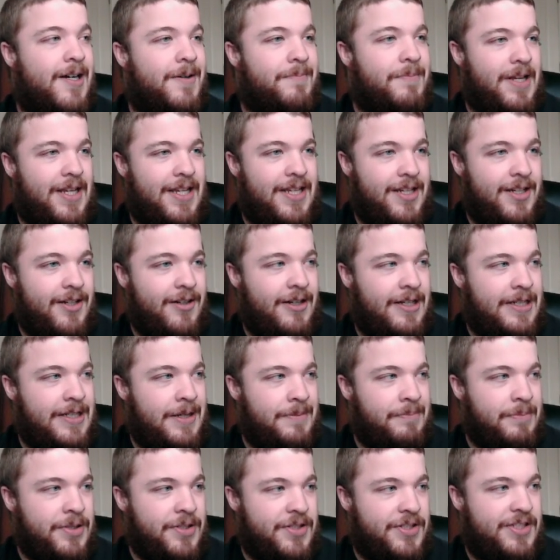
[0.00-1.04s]
Here at
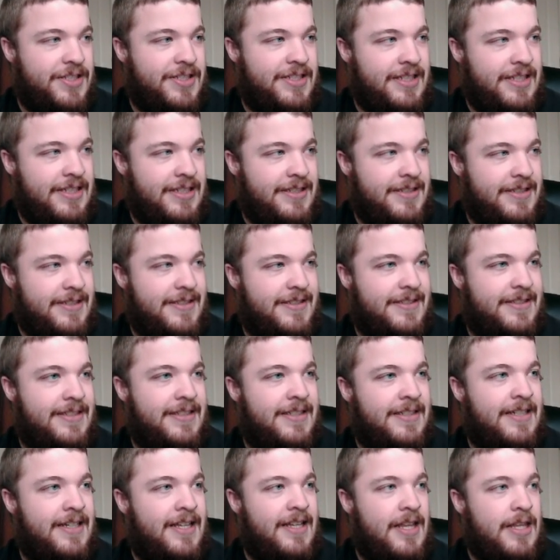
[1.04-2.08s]
number six,
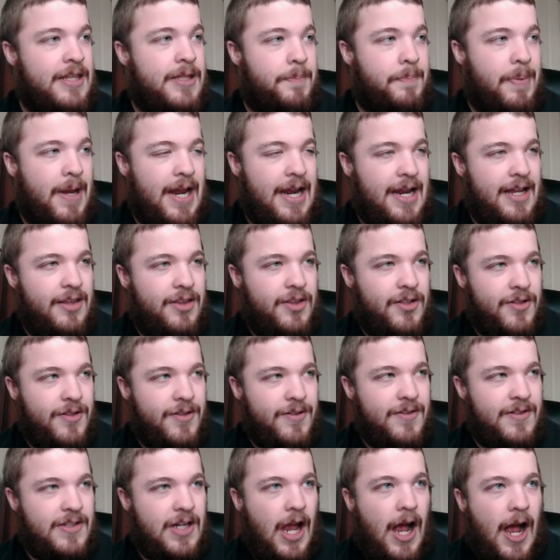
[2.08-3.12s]
the
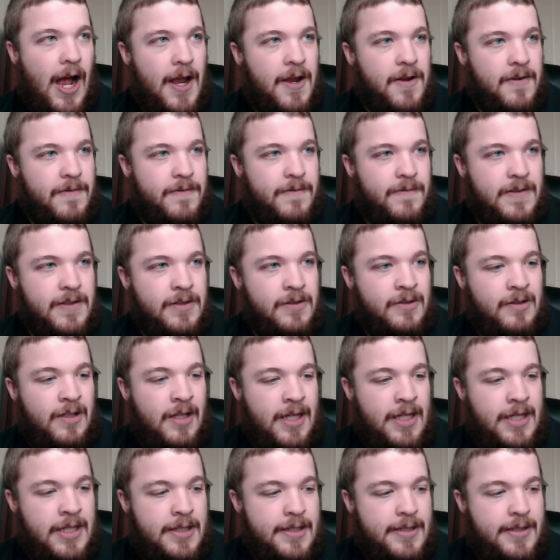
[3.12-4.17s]
Panthers, I feel
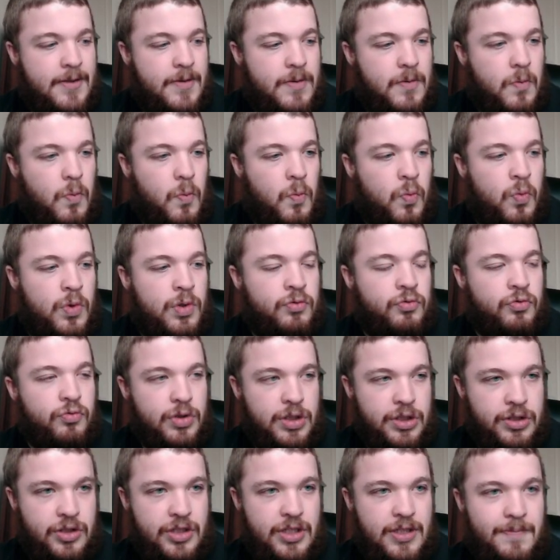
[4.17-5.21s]
like, would
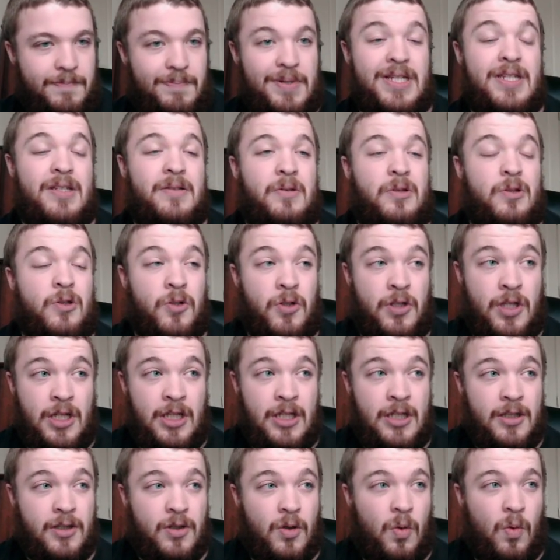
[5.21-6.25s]
really be
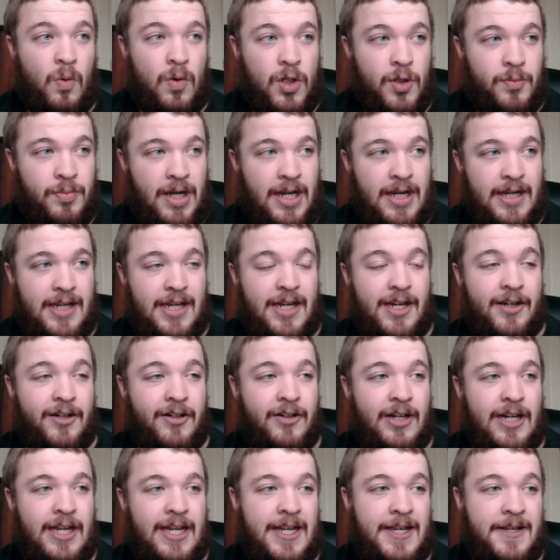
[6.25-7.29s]
looking at quarterback
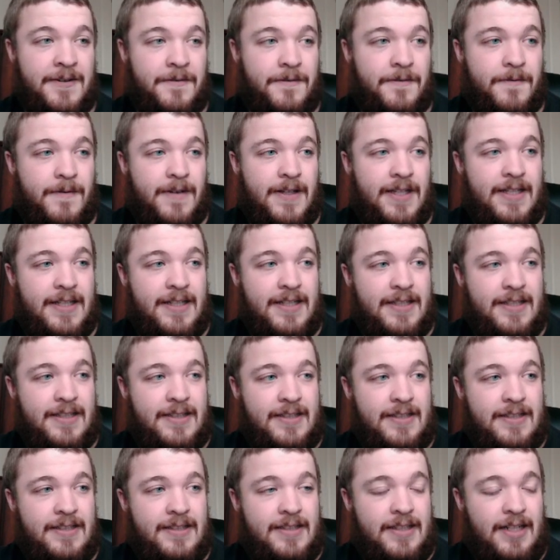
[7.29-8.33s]
here if
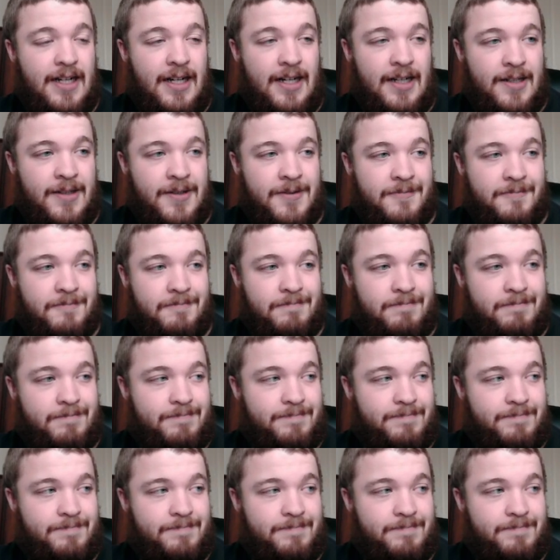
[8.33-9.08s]
the